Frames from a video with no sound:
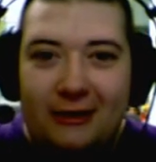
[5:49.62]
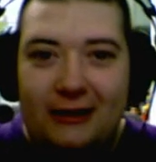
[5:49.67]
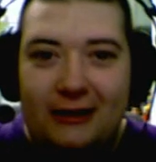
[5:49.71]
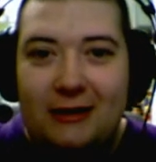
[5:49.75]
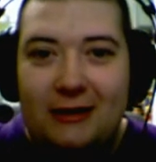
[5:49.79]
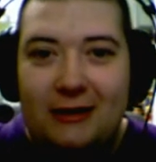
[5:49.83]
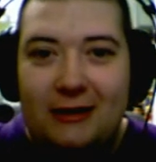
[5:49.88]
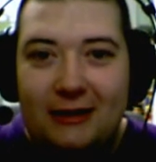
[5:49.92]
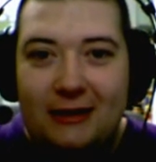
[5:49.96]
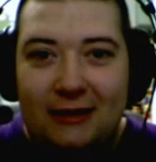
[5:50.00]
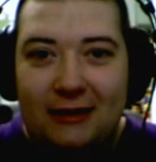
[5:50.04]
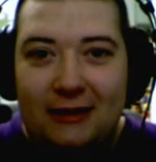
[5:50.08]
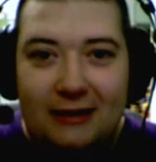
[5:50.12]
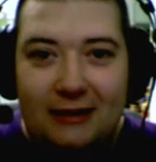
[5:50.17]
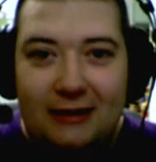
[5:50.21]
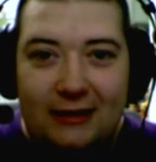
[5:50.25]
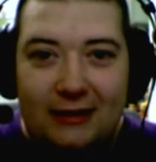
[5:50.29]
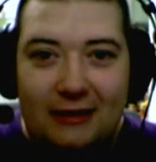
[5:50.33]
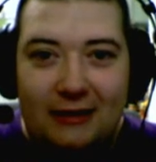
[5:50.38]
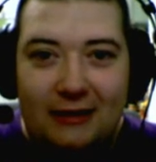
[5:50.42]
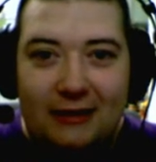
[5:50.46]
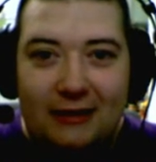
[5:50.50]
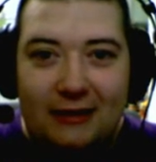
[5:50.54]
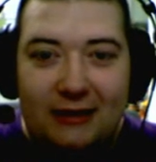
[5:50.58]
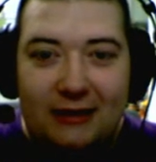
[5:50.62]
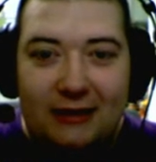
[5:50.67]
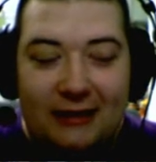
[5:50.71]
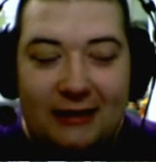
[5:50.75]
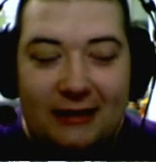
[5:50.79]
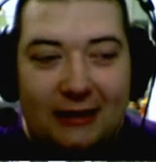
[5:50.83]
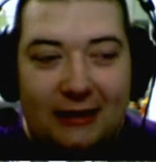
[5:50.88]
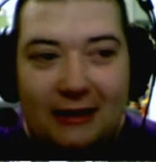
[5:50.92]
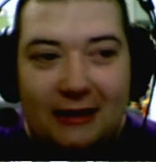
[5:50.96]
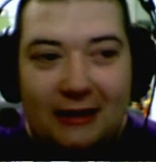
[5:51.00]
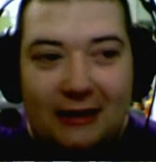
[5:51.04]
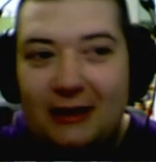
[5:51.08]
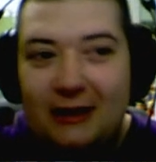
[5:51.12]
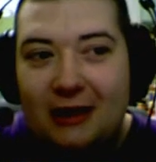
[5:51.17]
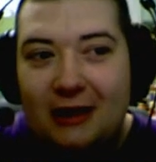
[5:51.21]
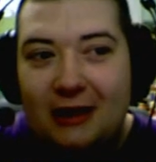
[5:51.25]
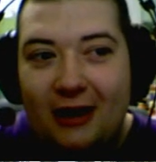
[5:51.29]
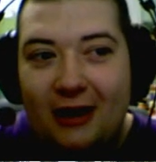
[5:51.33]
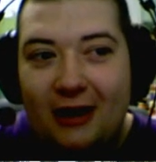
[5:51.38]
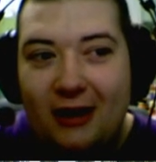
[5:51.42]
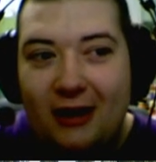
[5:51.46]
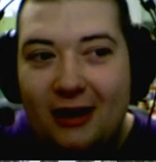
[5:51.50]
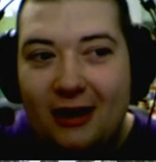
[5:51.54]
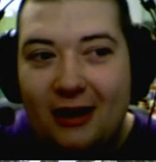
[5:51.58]

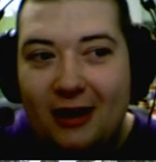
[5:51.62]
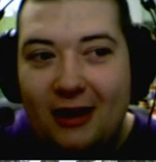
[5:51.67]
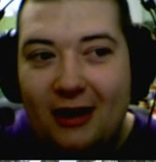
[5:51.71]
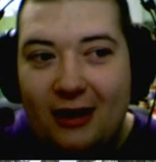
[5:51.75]
(no one is talking)